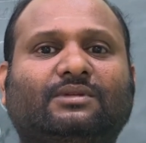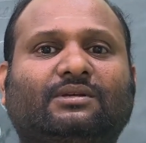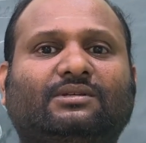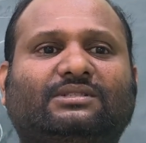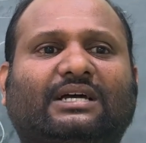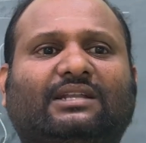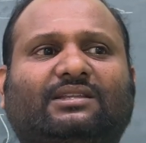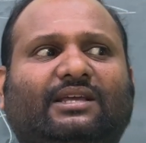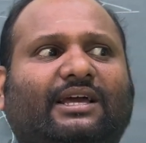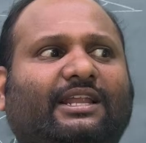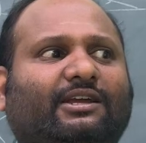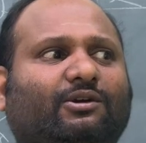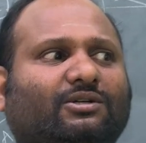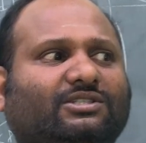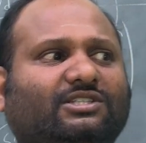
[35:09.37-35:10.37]
So
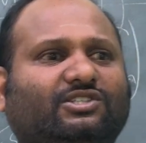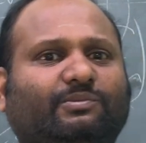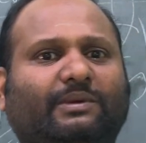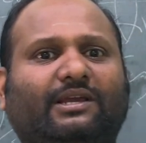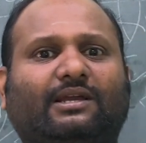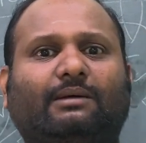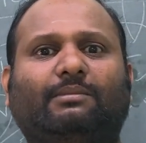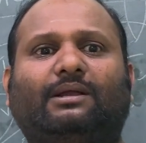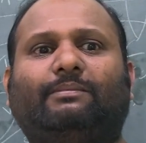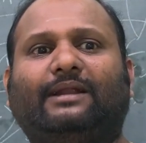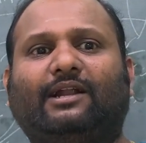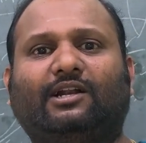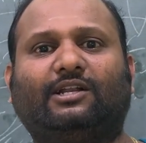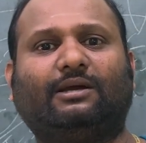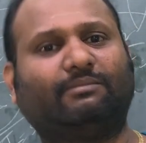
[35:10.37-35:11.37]
theory questions may come or may
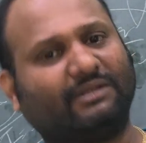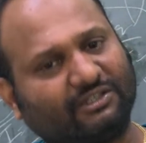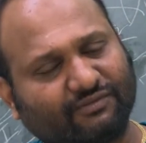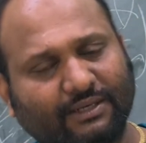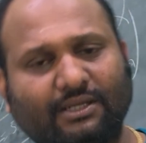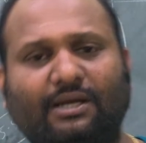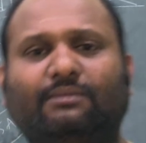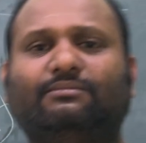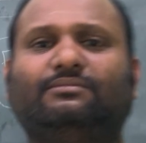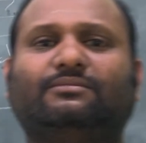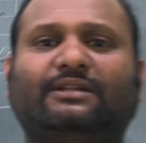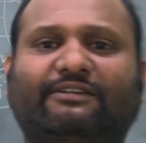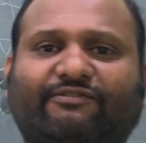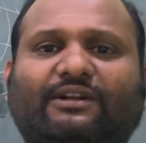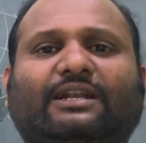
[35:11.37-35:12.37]
not come. It will come.
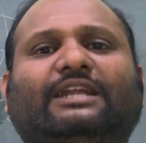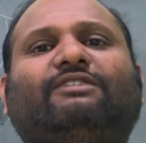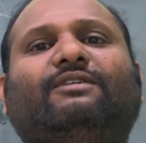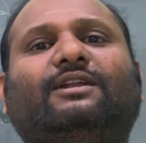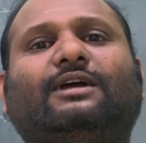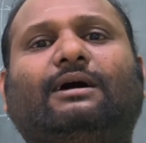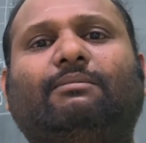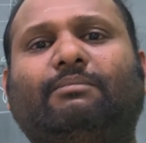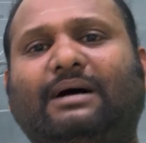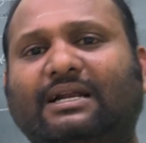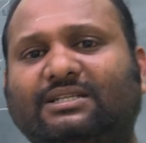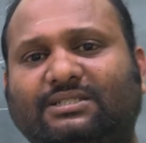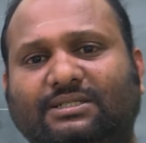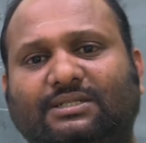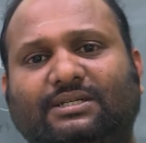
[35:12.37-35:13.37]
Definitely it will come,
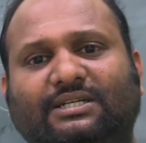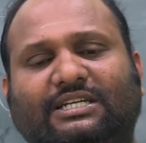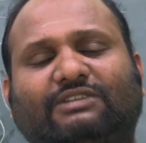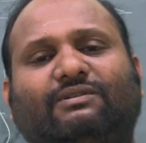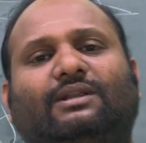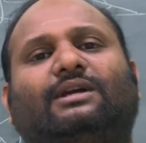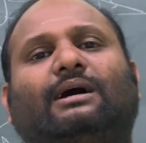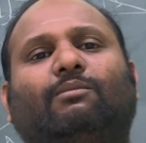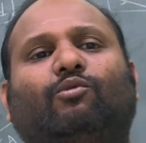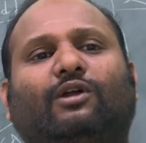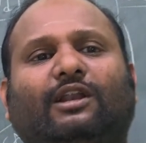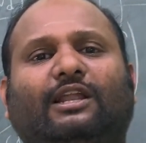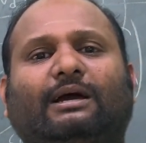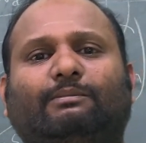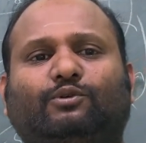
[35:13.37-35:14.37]
but it will come
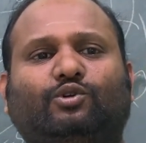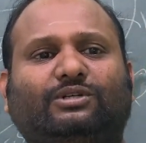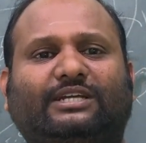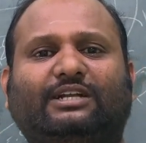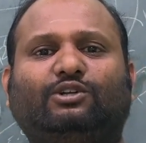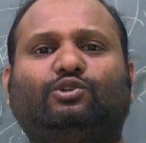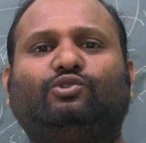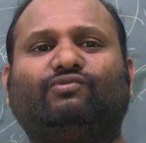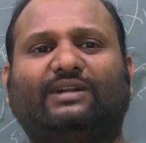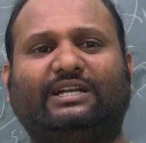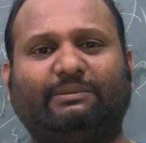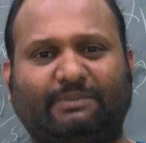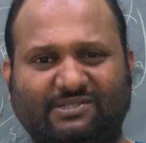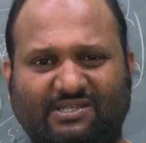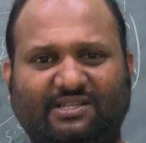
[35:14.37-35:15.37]
only up to 10 to
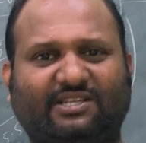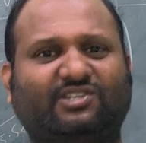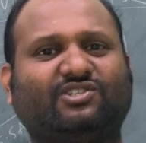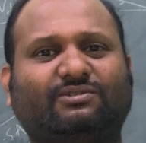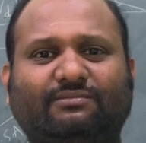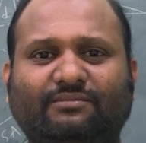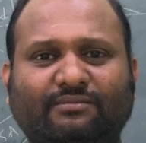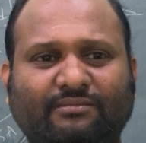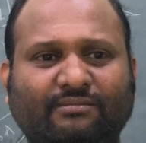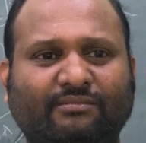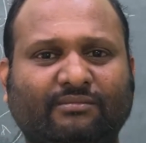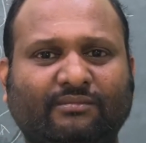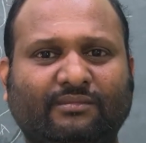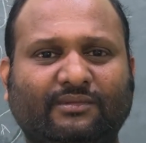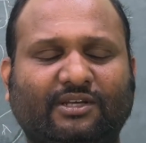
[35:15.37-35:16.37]
20%.
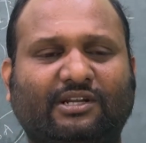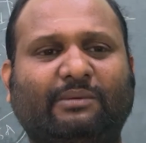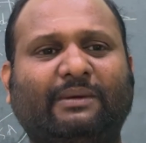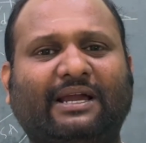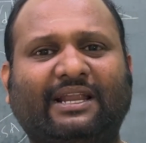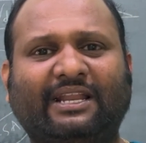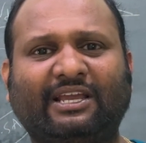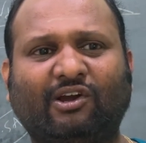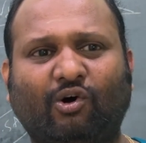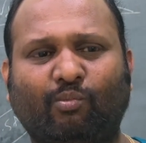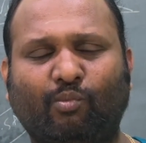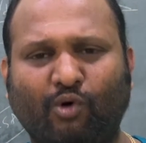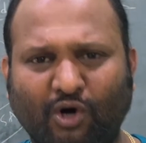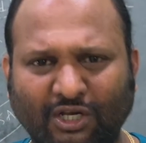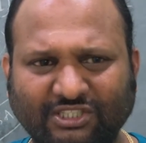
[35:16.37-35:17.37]
Reminding of
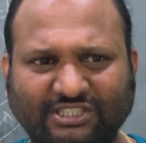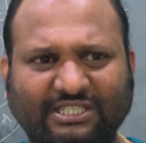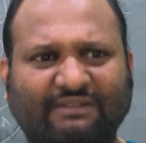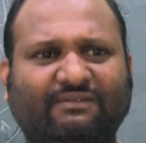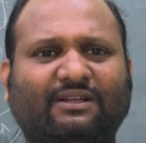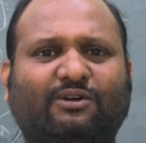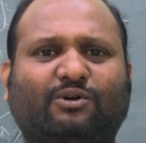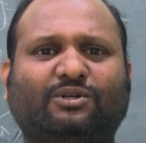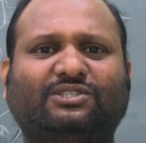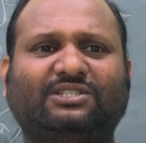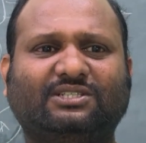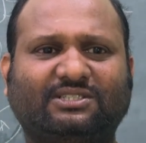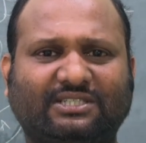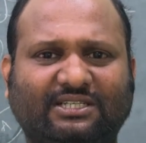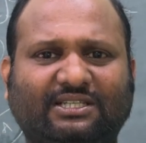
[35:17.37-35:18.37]
most of the
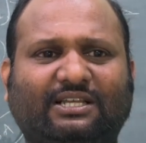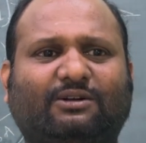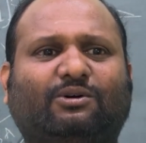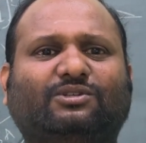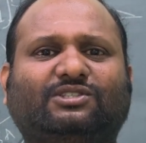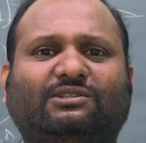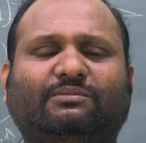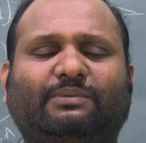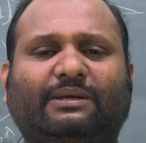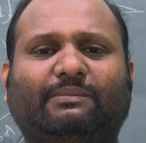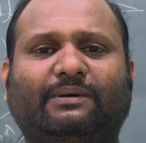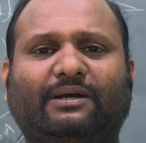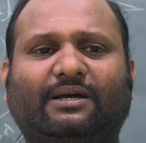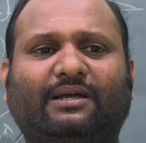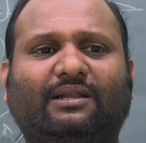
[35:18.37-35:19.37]
questions in the question
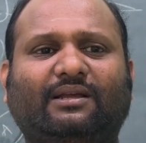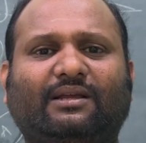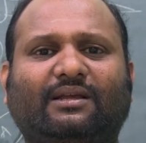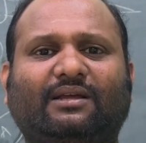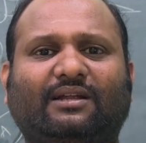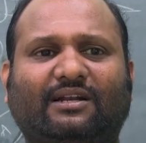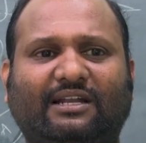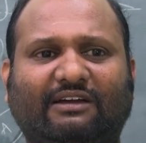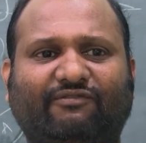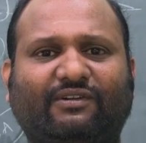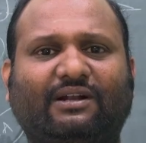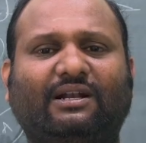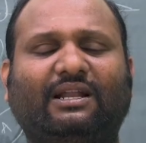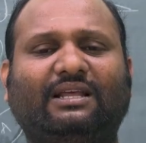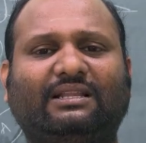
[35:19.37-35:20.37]
paper,
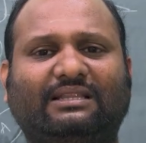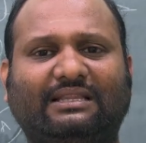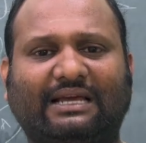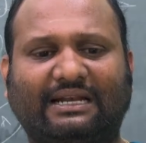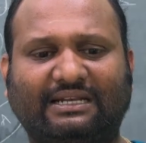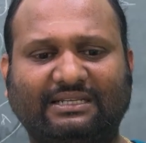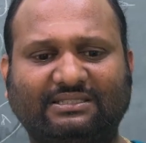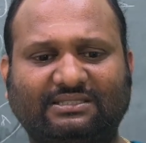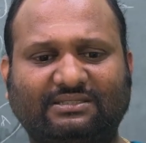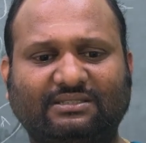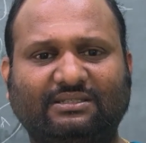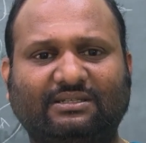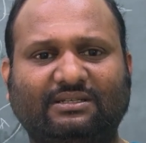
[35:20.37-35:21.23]
definitely that is